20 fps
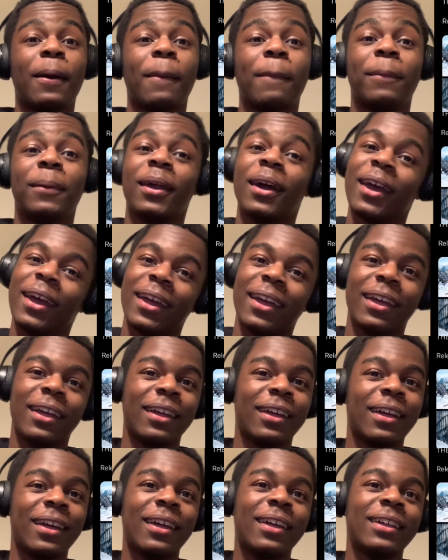But hey,
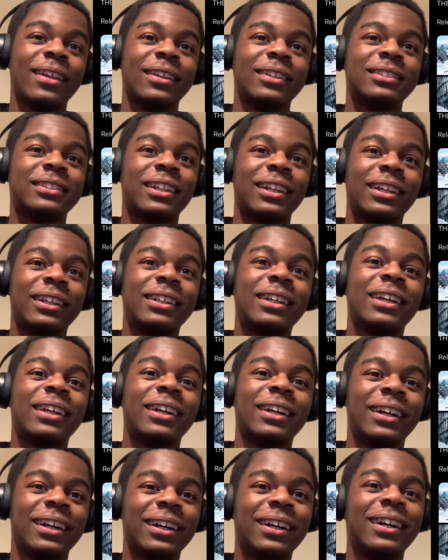it's
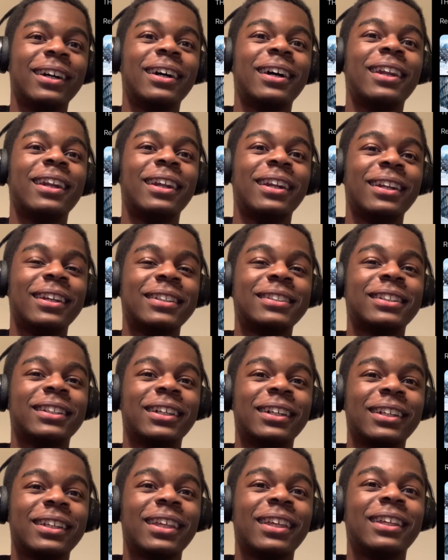looking good. It is
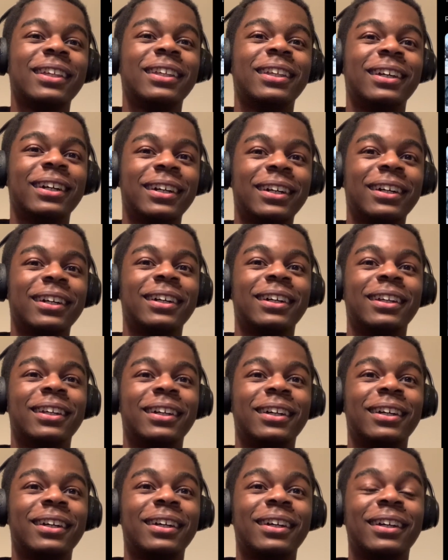looking good.
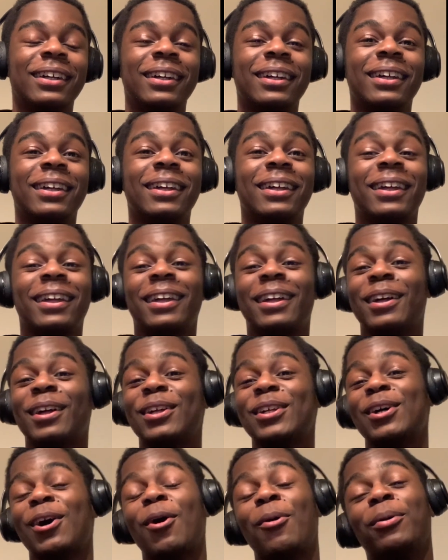
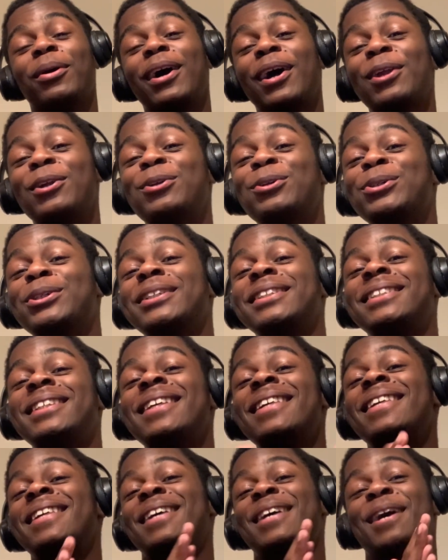All we got to do is
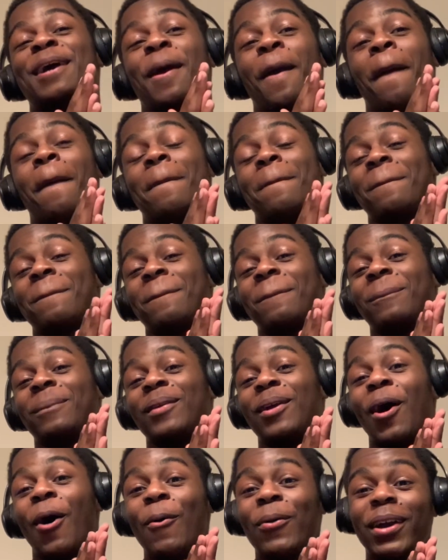see.
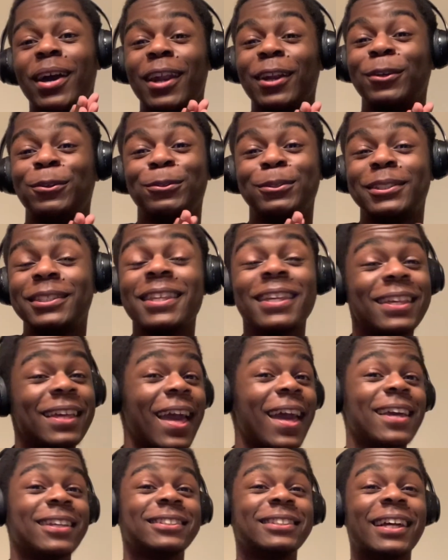All we got to do is see.
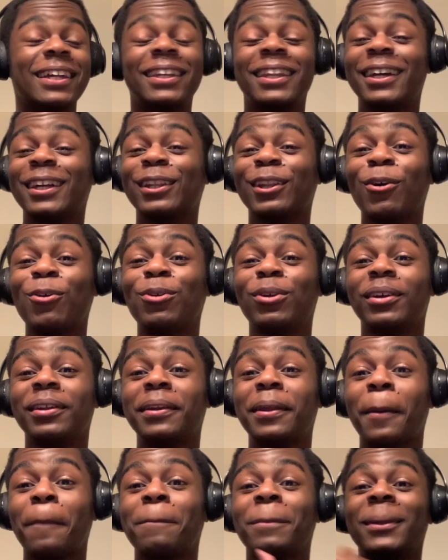Hey, it's not Nickelodeon.
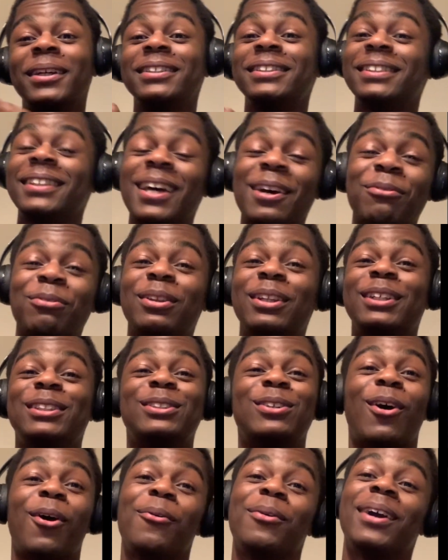It's
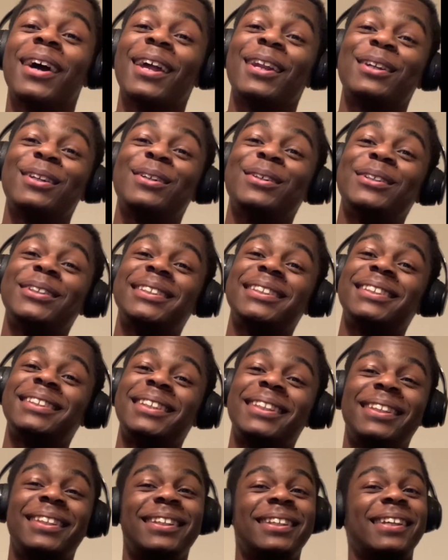Netflix. All we got to do is
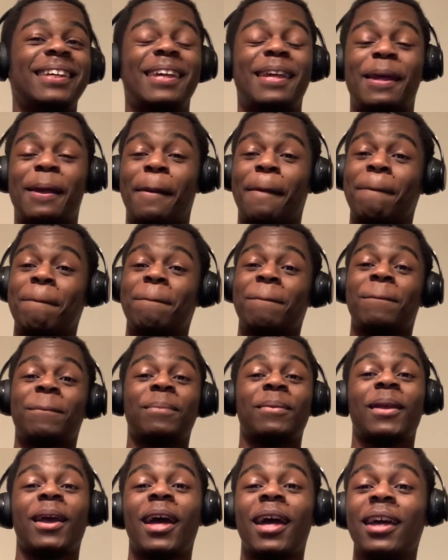see.
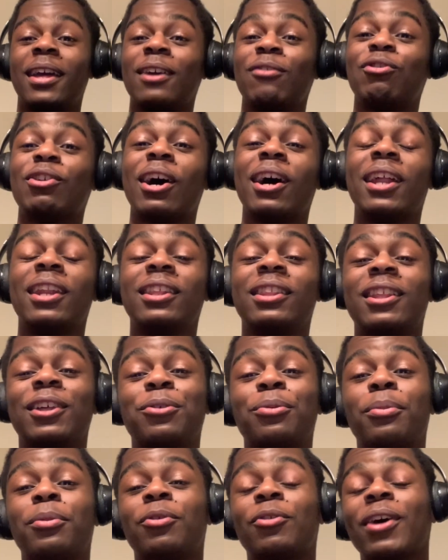Hey, if you got anything
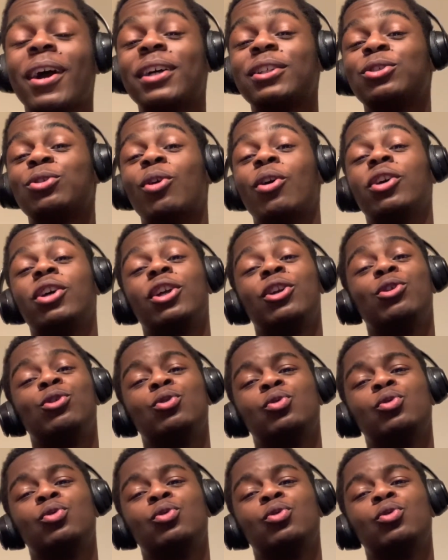you want me to react to, all you gotta do